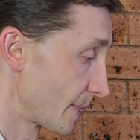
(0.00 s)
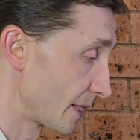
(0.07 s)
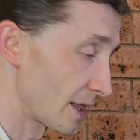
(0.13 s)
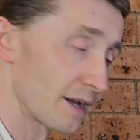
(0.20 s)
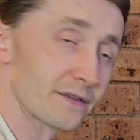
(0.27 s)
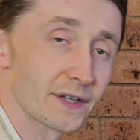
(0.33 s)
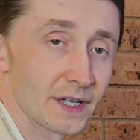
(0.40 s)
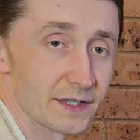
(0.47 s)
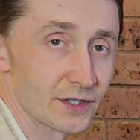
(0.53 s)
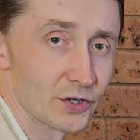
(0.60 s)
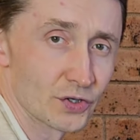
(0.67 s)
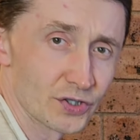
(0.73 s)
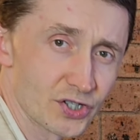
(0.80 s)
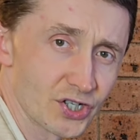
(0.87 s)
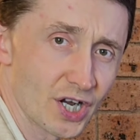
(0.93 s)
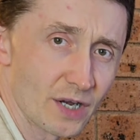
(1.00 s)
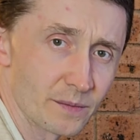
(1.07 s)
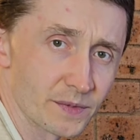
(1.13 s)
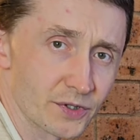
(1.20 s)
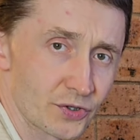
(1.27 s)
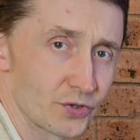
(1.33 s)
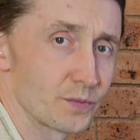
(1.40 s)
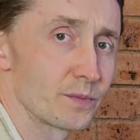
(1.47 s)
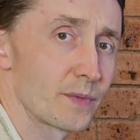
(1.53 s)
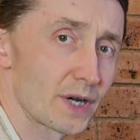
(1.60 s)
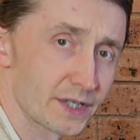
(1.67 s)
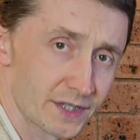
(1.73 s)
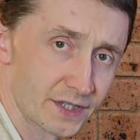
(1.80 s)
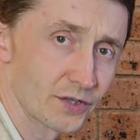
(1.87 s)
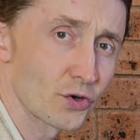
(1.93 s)
left has those jumps, so you
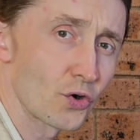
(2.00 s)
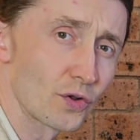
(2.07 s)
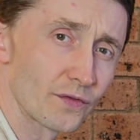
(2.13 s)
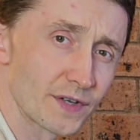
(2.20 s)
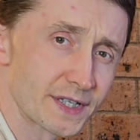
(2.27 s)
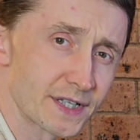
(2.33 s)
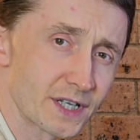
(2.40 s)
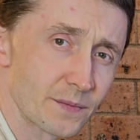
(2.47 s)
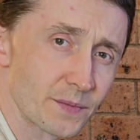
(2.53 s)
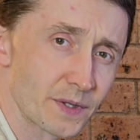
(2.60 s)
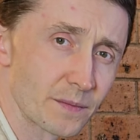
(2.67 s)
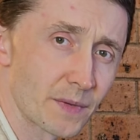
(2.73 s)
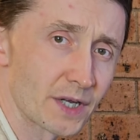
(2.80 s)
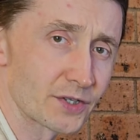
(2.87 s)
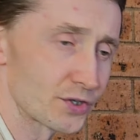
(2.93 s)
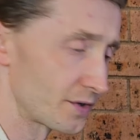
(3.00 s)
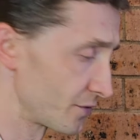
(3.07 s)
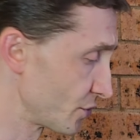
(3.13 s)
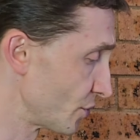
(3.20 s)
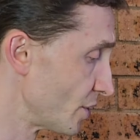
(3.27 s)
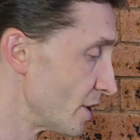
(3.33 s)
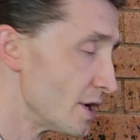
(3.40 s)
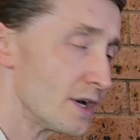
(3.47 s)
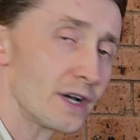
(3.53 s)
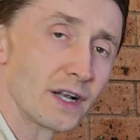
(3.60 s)
must always keep in mind, you have to